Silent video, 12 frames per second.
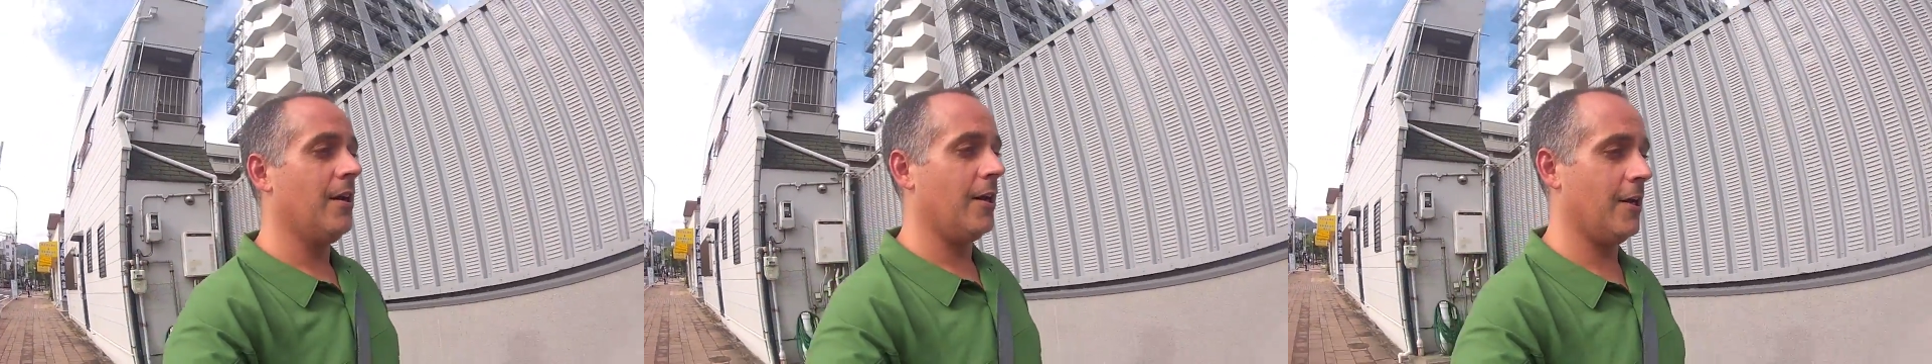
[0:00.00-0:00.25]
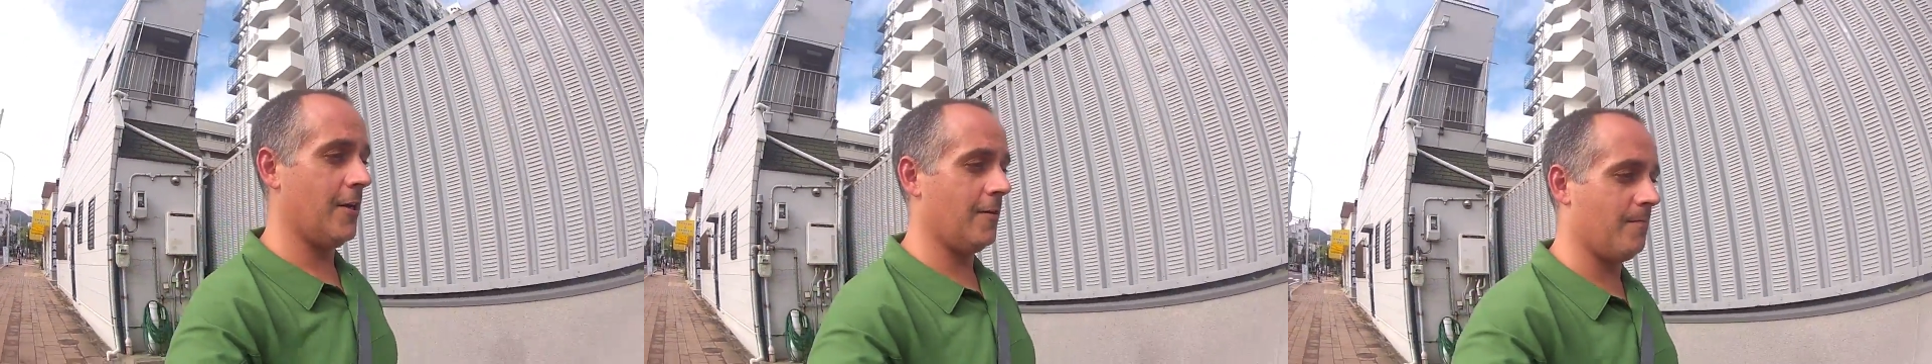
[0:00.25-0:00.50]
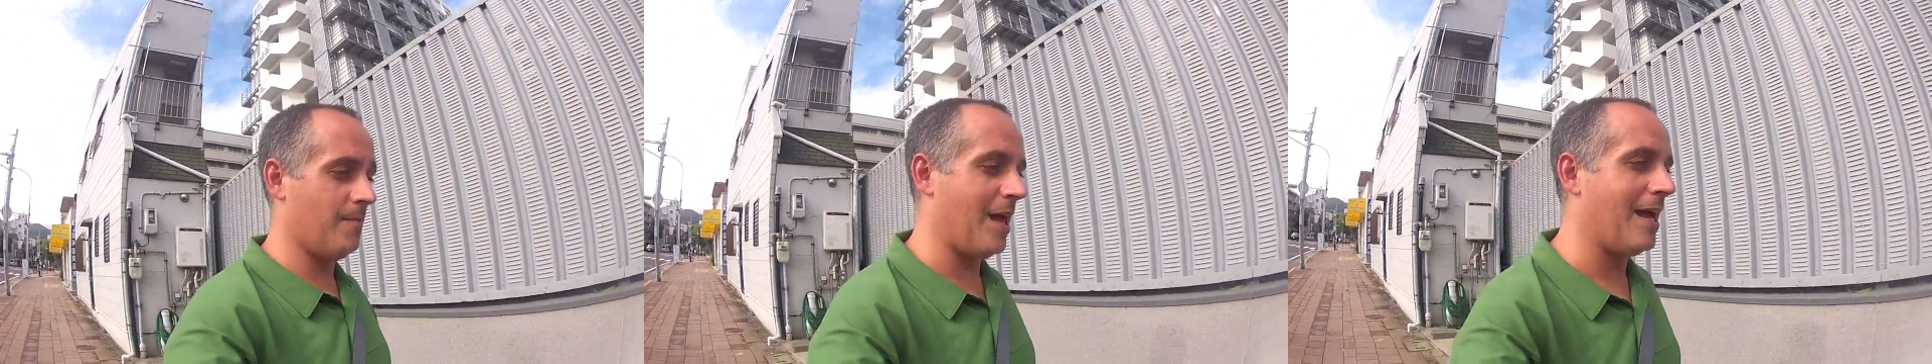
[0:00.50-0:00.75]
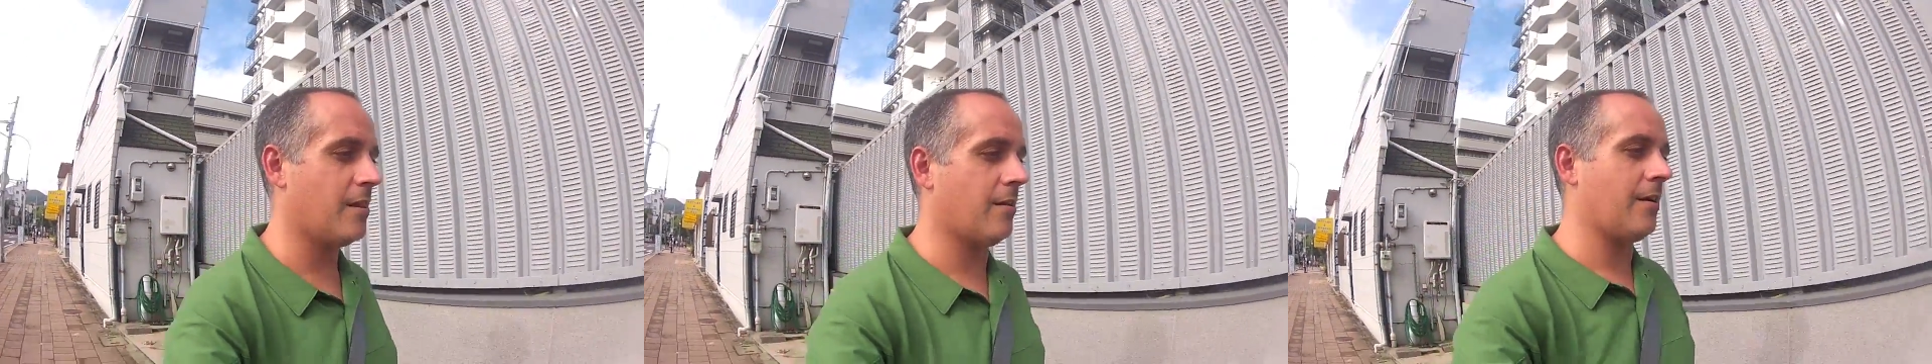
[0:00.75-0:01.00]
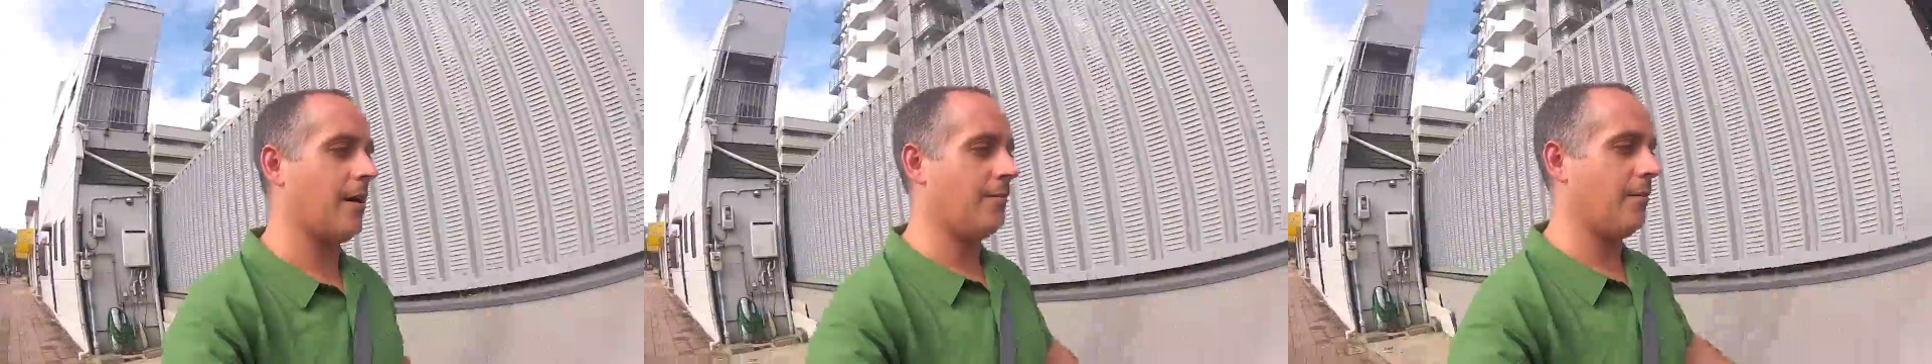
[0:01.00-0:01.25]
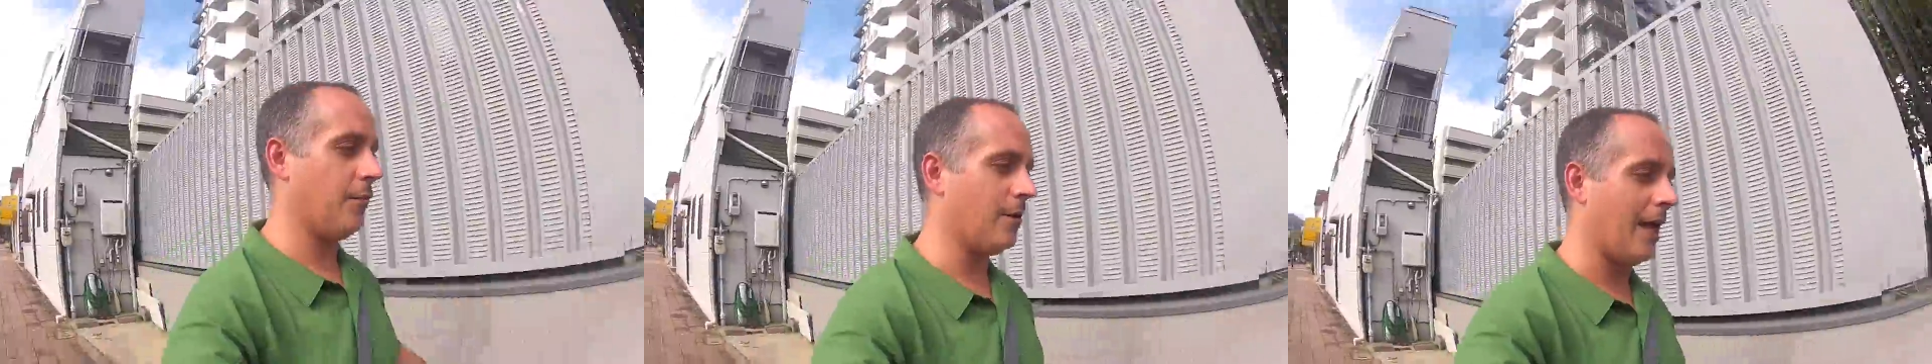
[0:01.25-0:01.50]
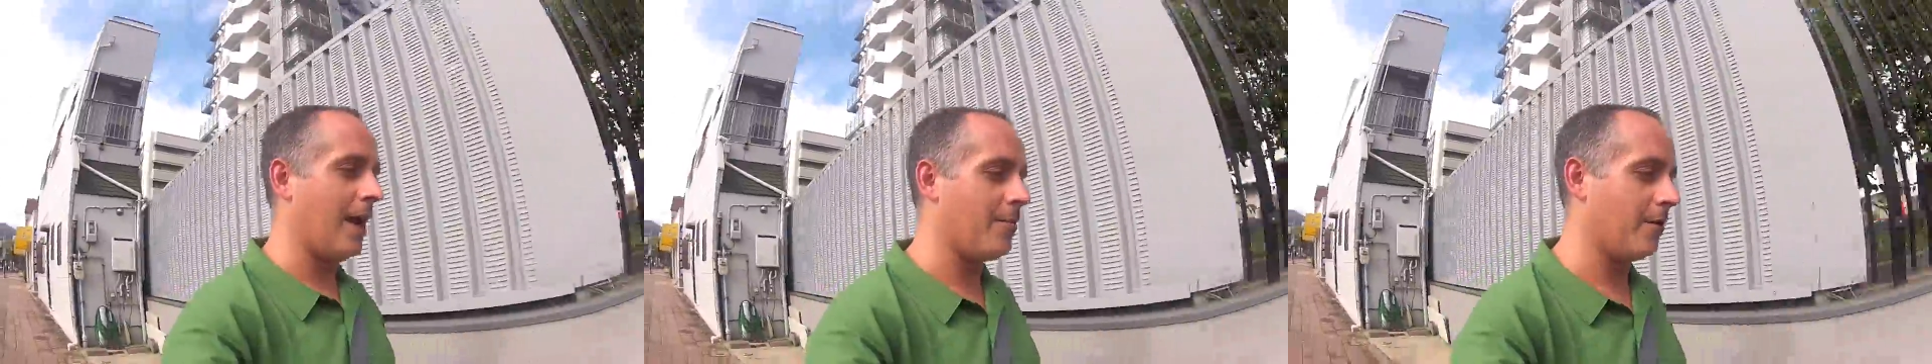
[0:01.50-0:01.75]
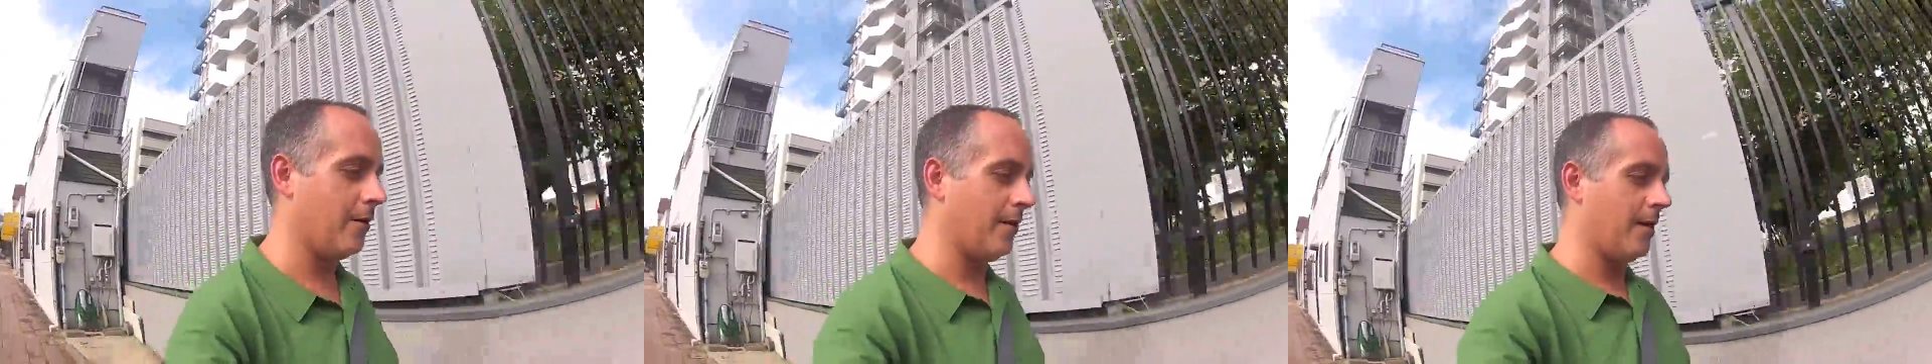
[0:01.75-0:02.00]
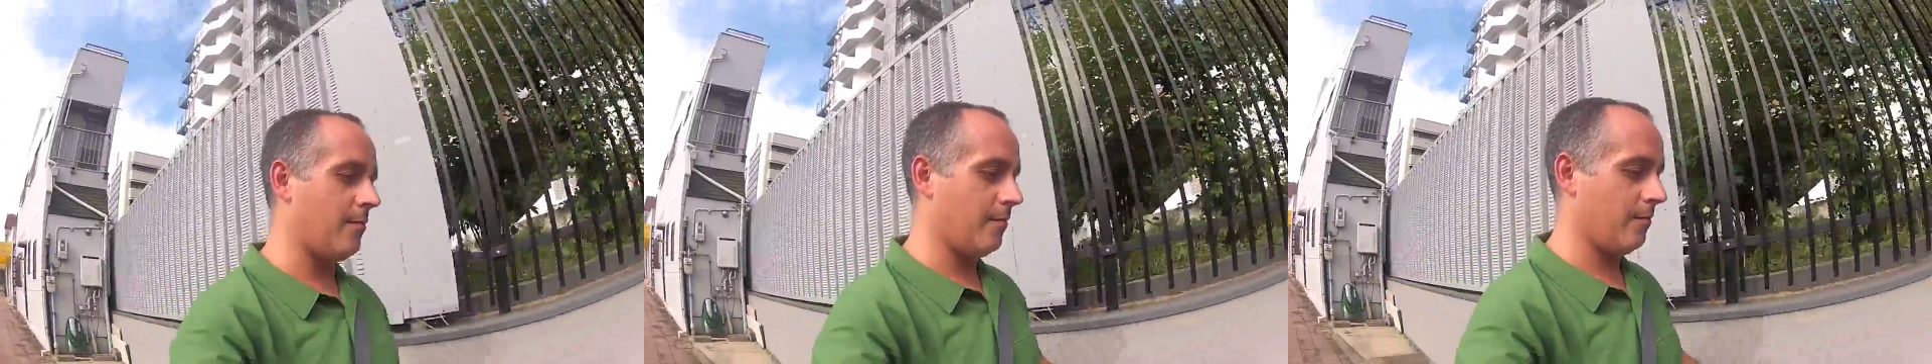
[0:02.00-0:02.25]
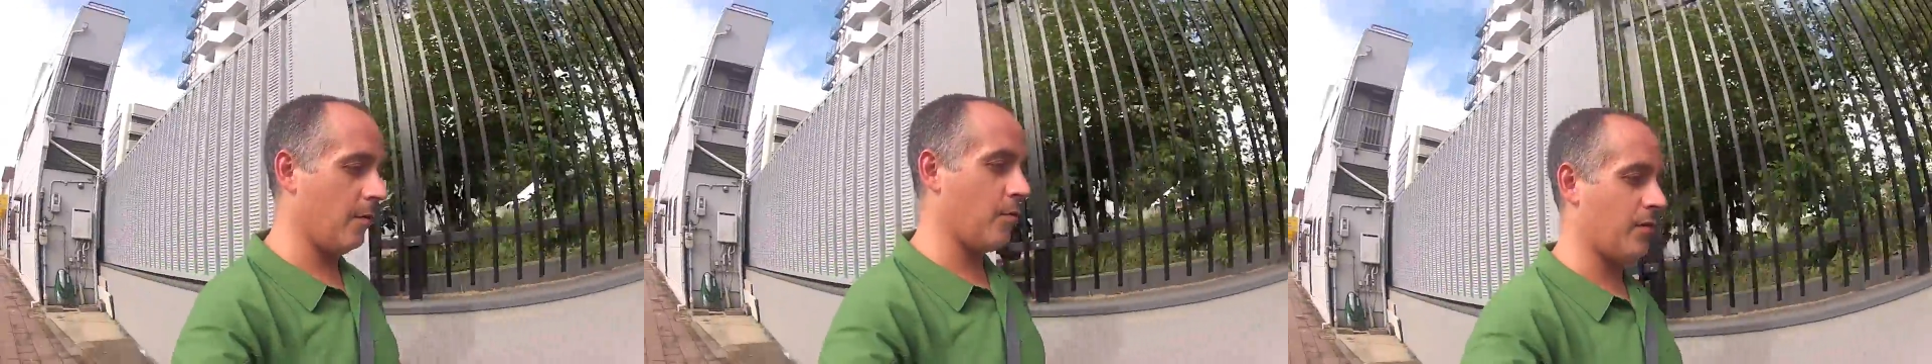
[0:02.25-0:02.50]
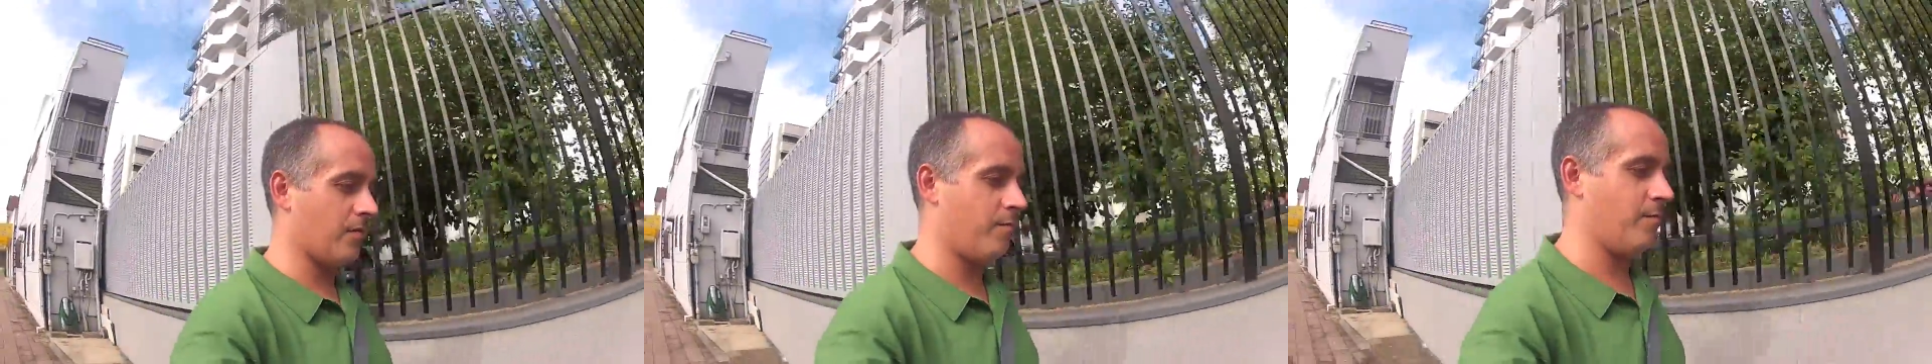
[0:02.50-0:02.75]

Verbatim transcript: um, that's kind of a vocabulary that most